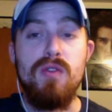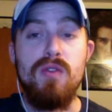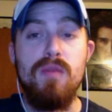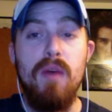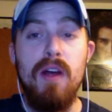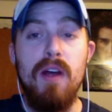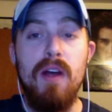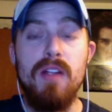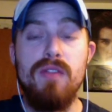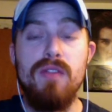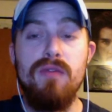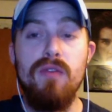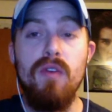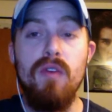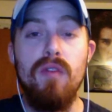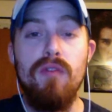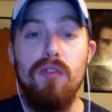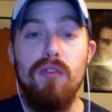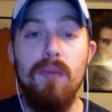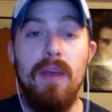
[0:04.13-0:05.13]
response for
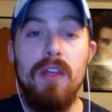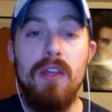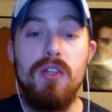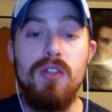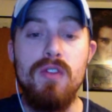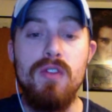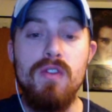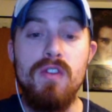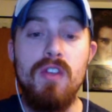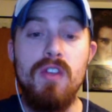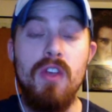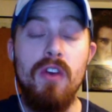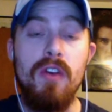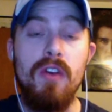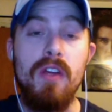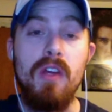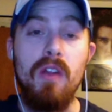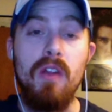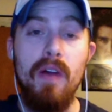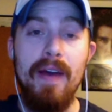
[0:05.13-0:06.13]
information
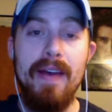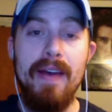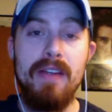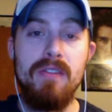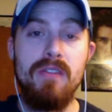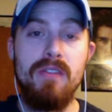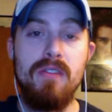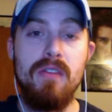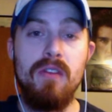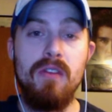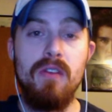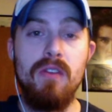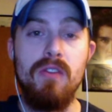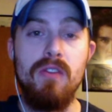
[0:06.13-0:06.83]
security class.